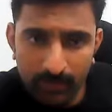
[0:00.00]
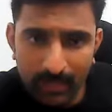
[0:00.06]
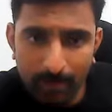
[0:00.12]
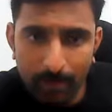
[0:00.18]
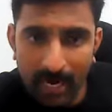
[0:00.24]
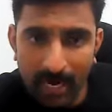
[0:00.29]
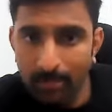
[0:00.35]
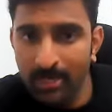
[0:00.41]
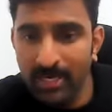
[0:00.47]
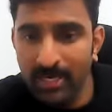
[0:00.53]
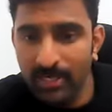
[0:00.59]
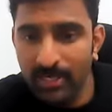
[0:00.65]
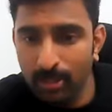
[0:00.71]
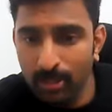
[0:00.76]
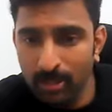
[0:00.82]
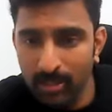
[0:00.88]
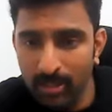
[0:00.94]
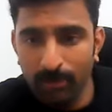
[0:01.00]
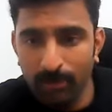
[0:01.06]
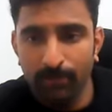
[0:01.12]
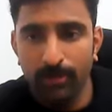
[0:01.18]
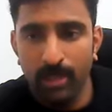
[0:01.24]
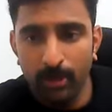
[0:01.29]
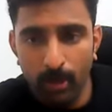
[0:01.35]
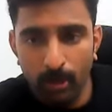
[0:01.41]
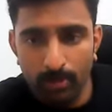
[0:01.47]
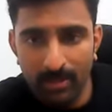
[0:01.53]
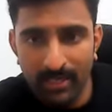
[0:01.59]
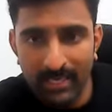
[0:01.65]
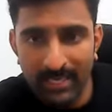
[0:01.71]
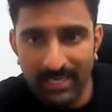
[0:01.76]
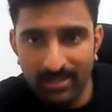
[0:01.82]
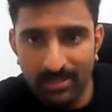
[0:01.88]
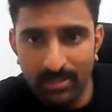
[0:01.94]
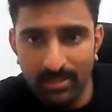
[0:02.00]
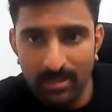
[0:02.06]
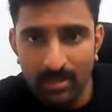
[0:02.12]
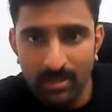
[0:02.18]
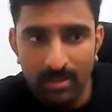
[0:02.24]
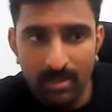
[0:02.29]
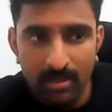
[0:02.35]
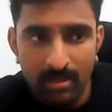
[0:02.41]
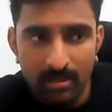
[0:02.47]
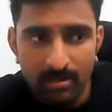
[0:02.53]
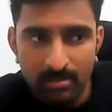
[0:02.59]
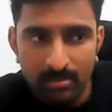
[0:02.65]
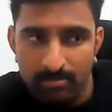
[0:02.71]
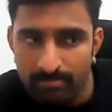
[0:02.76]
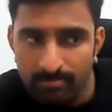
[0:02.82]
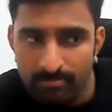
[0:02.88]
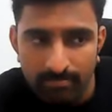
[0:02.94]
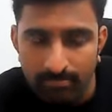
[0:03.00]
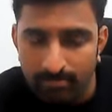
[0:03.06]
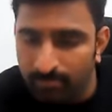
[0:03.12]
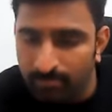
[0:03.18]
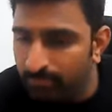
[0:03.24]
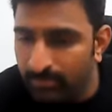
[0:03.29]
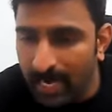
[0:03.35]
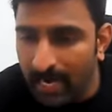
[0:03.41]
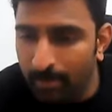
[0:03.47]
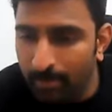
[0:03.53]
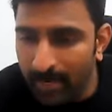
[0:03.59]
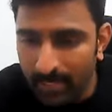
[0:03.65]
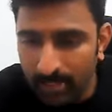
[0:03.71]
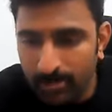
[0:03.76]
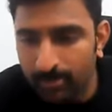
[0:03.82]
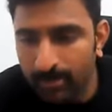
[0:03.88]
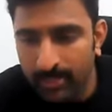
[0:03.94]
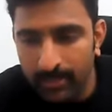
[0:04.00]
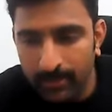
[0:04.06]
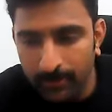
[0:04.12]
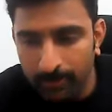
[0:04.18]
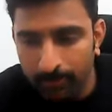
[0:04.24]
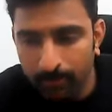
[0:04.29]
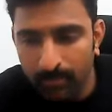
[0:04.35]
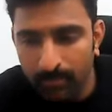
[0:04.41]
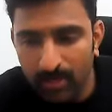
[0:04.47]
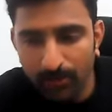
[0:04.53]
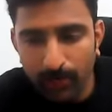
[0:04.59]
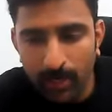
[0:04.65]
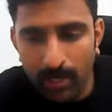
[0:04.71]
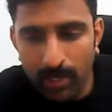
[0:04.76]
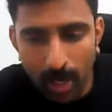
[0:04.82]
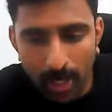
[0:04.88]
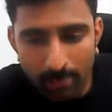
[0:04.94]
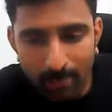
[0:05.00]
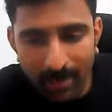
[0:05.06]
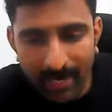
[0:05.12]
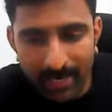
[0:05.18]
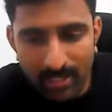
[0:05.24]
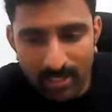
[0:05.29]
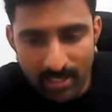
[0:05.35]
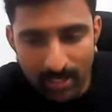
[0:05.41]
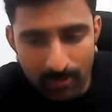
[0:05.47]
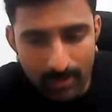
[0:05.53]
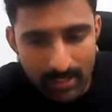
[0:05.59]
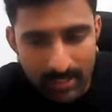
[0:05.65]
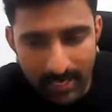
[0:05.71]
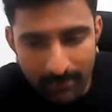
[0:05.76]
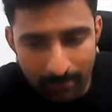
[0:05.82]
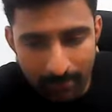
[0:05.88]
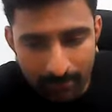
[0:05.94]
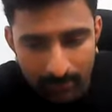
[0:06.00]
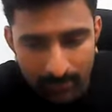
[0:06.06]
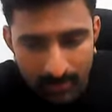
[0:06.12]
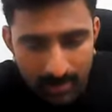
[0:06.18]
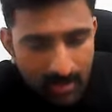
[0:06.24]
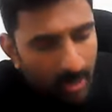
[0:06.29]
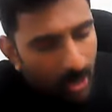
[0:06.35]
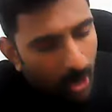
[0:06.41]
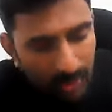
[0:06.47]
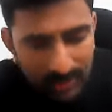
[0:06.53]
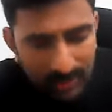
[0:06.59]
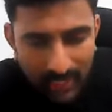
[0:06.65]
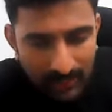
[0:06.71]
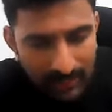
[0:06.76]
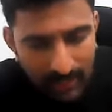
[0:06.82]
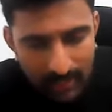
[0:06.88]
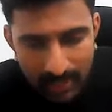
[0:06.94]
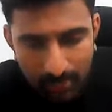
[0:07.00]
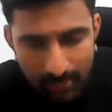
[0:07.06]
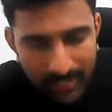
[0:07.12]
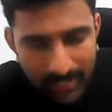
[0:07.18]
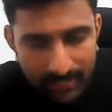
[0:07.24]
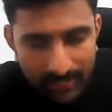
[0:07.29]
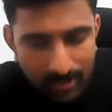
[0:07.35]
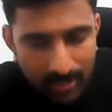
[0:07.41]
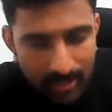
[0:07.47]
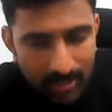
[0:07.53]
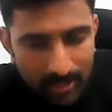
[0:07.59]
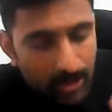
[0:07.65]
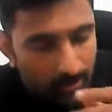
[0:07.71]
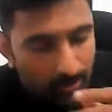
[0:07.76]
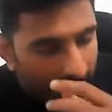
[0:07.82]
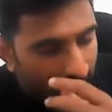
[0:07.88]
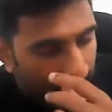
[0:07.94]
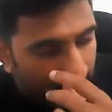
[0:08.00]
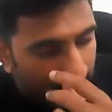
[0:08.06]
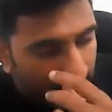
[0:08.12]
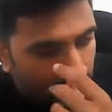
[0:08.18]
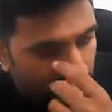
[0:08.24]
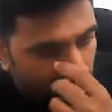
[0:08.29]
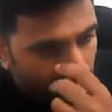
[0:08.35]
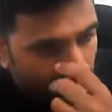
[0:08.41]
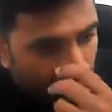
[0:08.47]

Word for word: the primary disorder of the human is time management. If you are not managing your time, all the other remaining disorders will come.